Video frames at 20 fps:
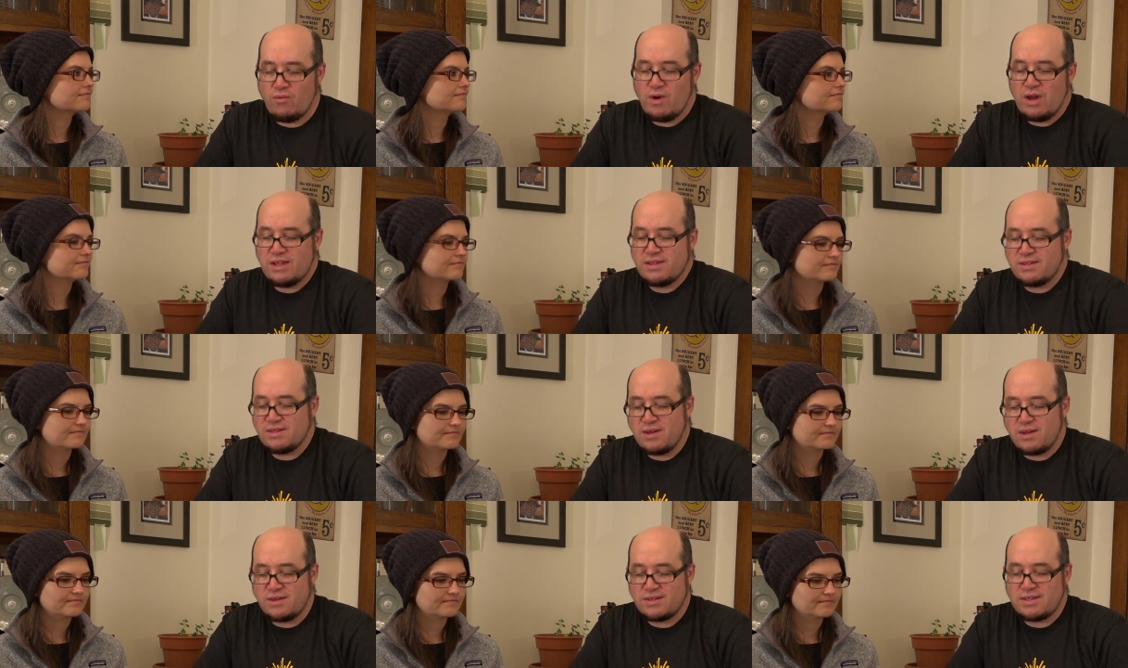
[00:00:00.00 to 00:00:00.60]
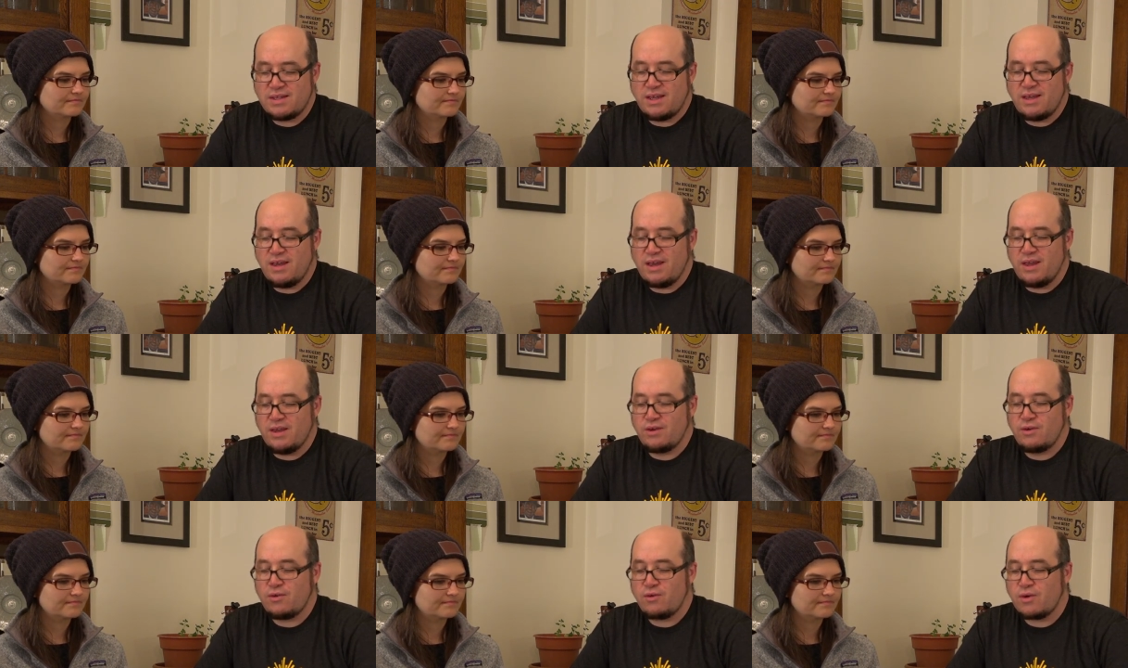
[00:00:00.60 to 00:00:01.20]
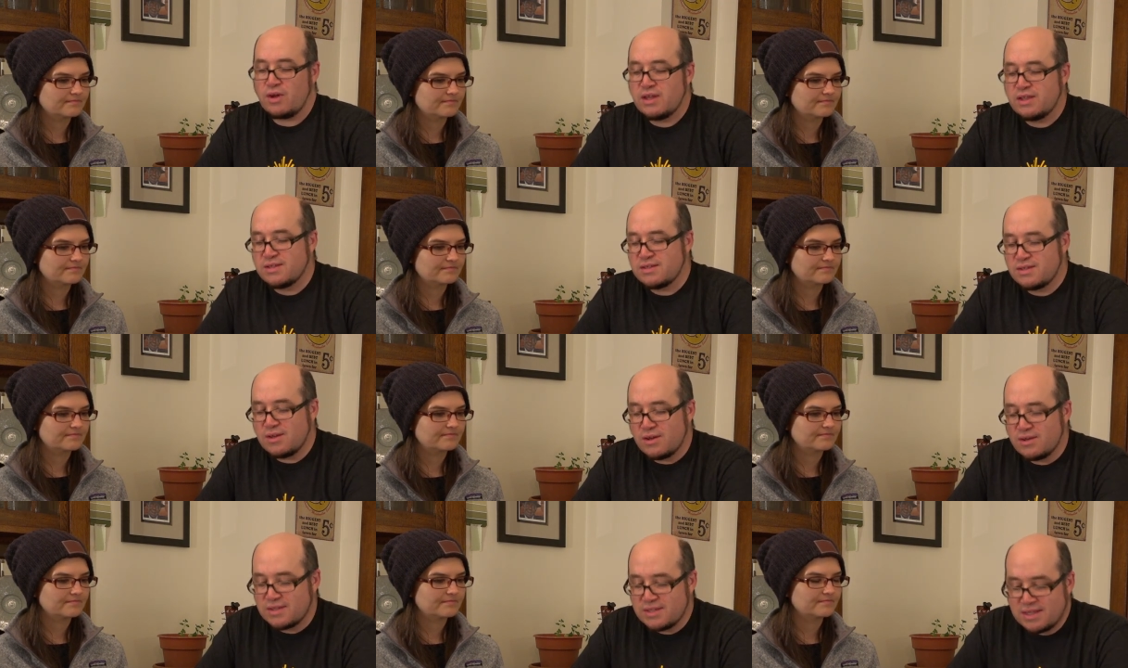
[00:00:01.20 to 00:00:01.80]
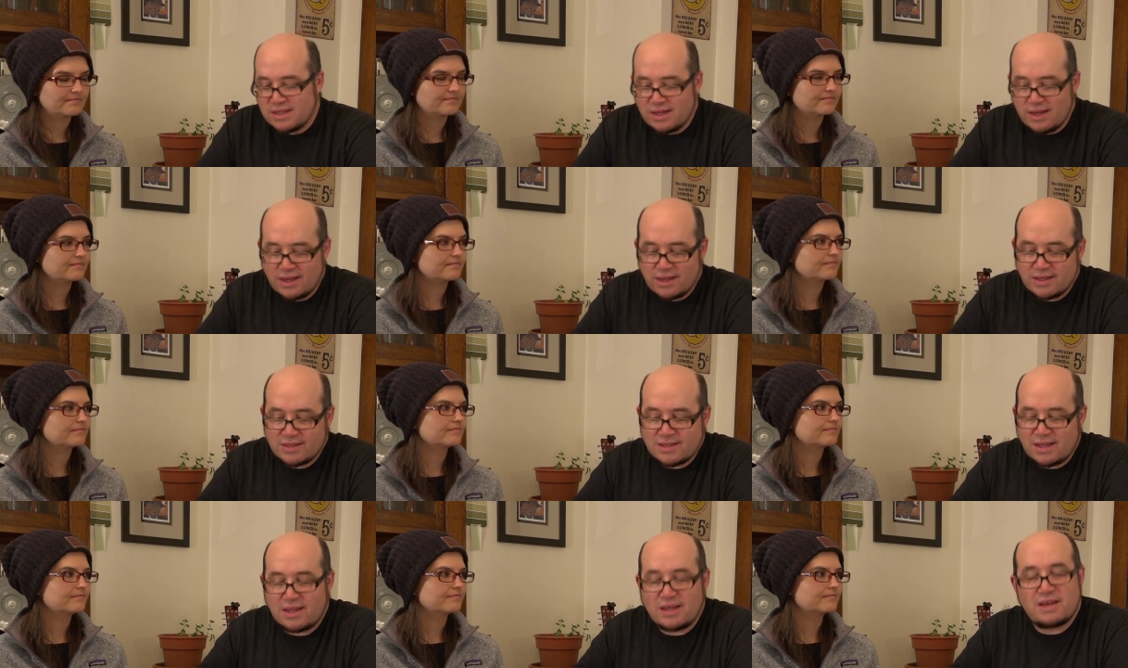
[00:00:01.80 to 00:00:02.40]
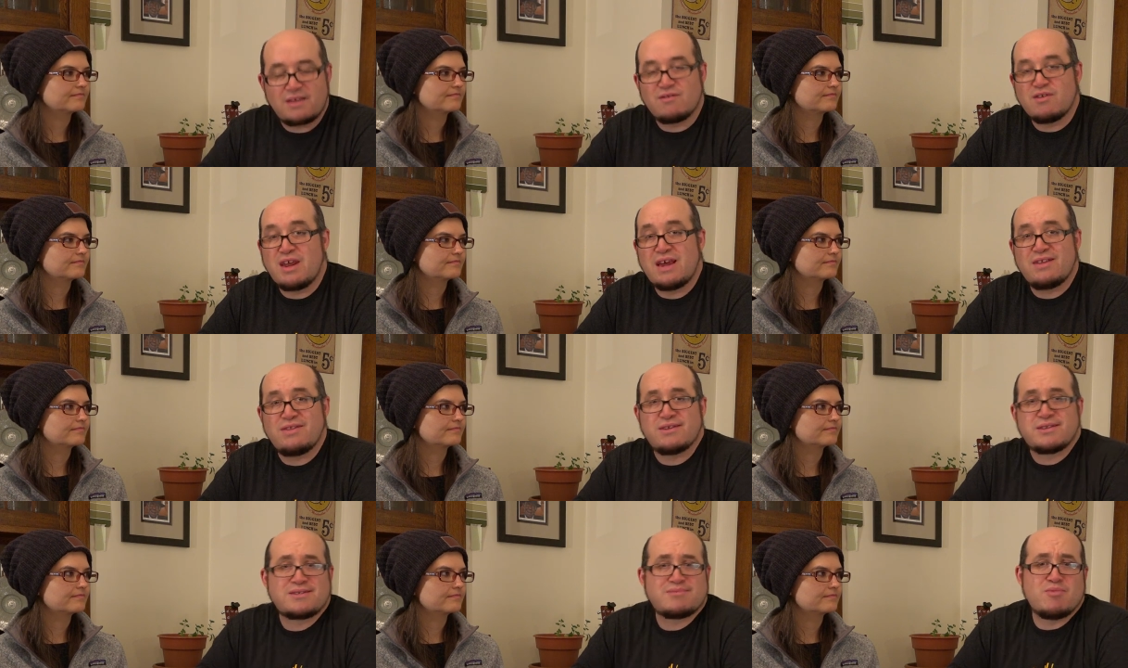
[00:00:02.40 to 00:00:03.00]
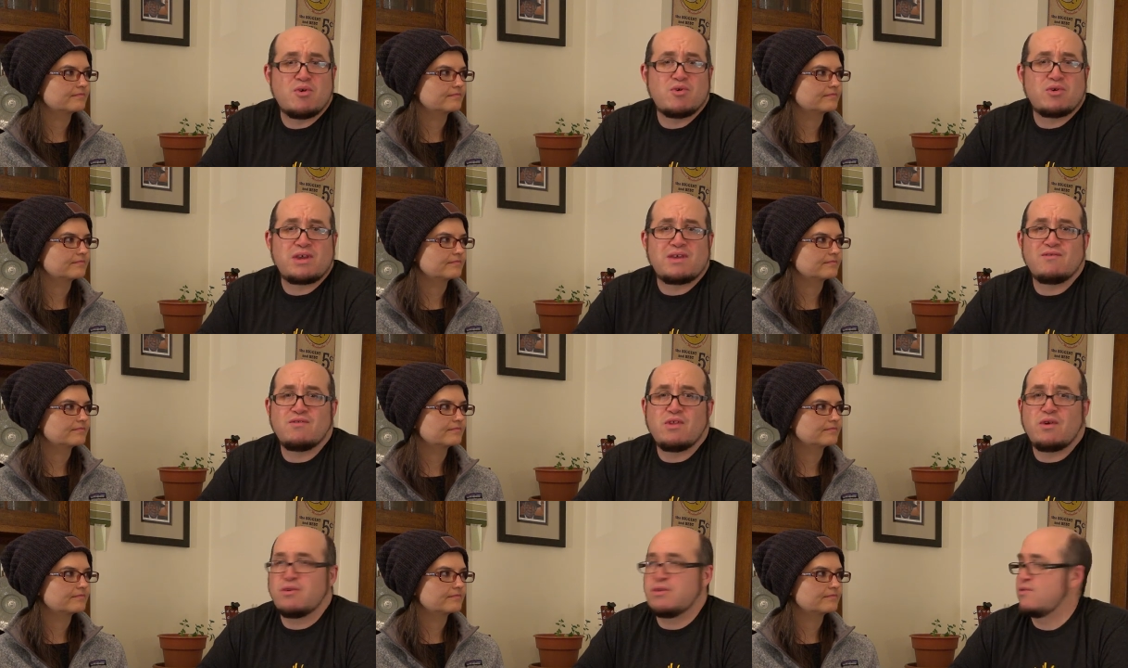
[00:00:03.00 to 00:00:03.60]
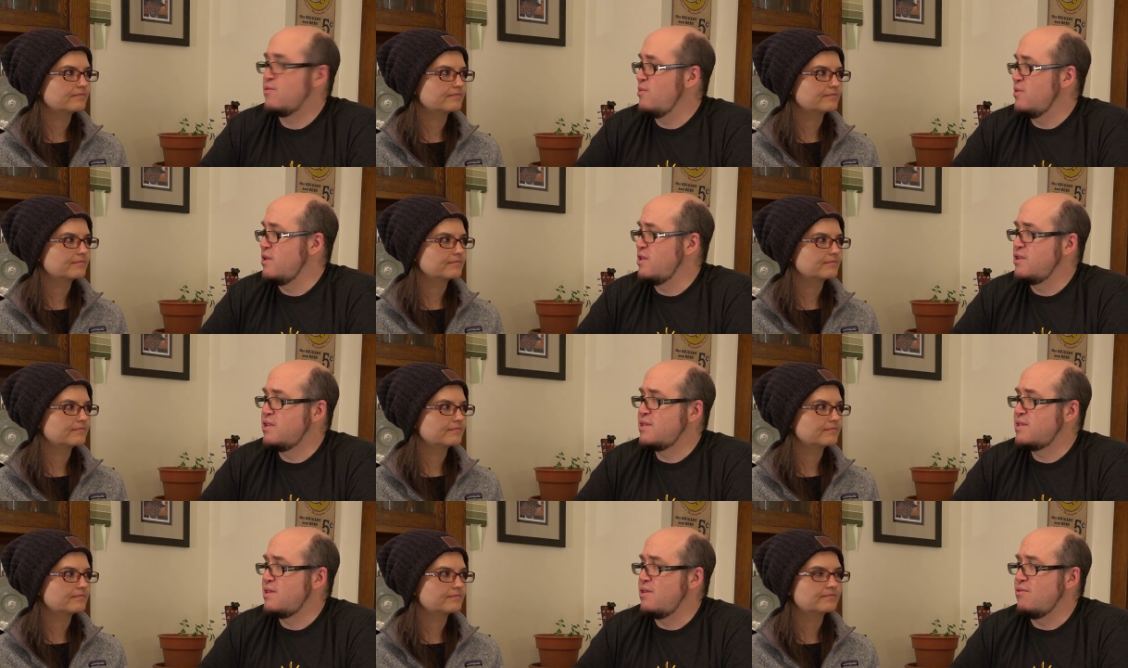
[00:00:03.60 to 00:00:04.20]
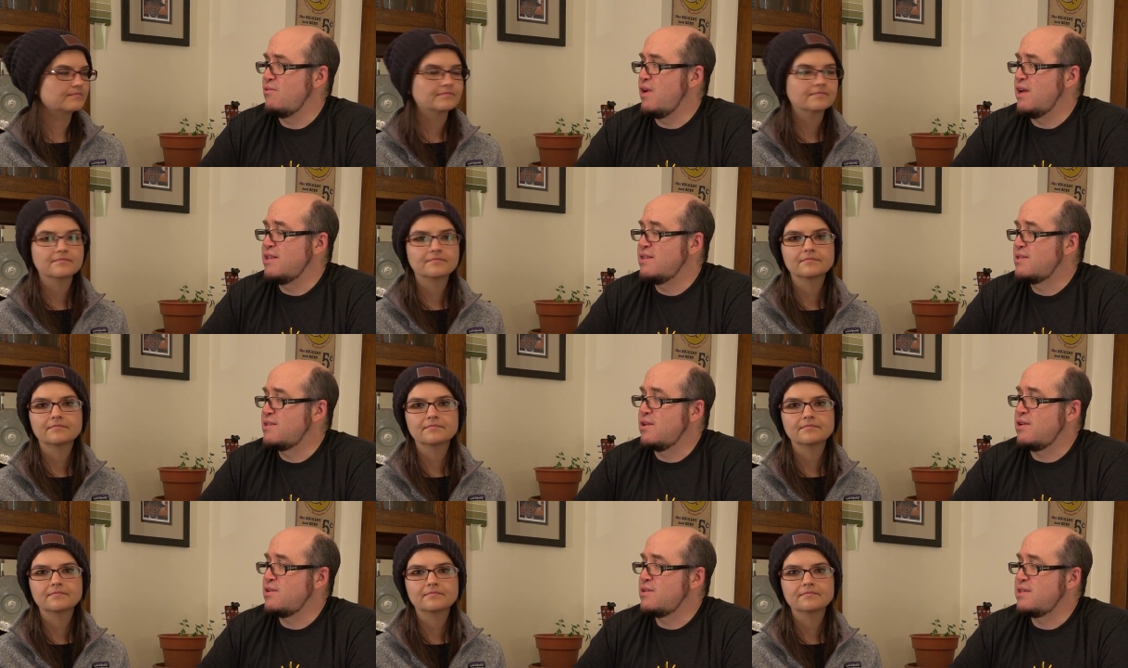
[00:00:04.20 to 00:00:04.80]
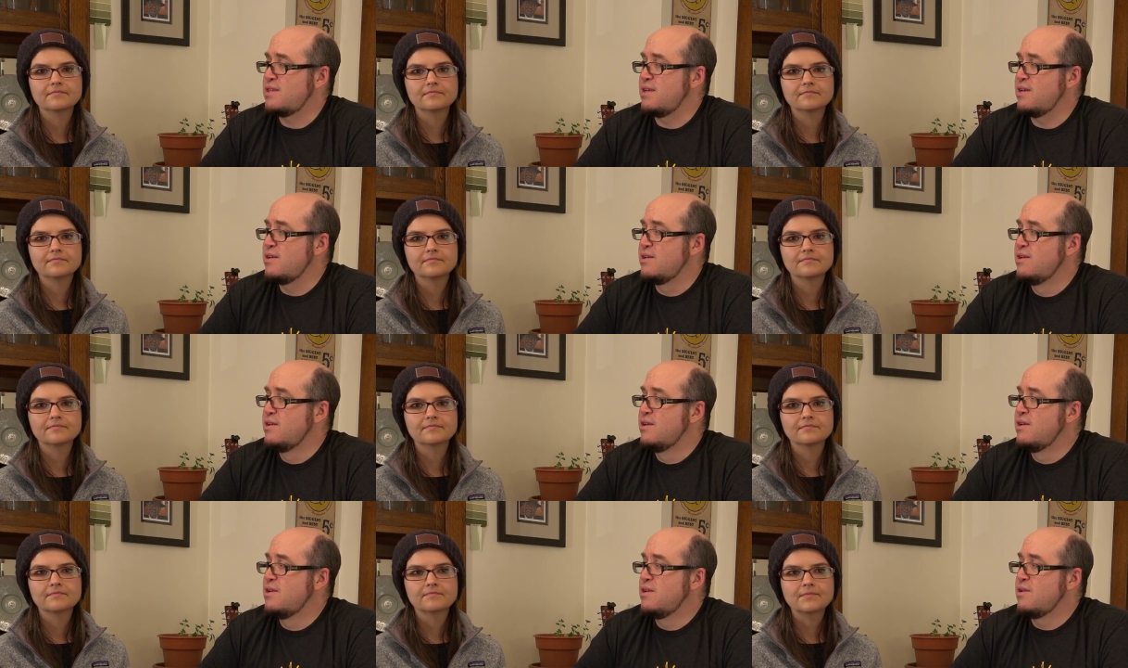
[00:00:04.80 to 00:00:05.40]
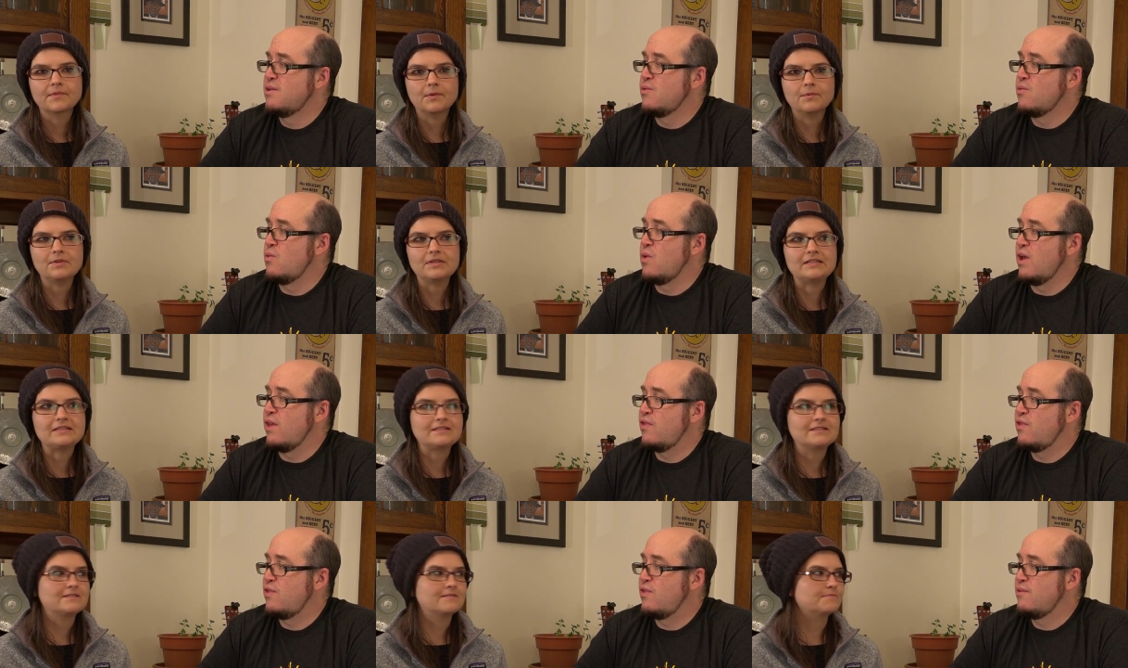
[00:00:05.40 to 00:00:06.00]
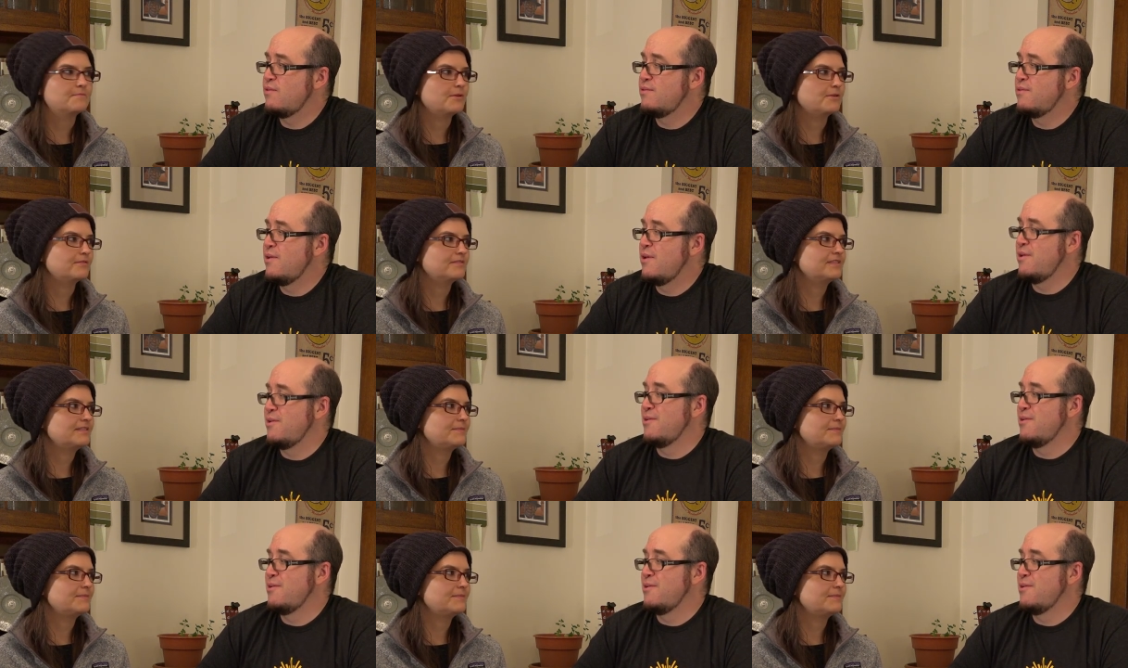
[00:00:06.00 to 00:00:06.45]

Speaker 1: red salsa and green salsa. I guess I could even add the smoke, even though it's really just the red salsa with, with
Speaker 2: smoked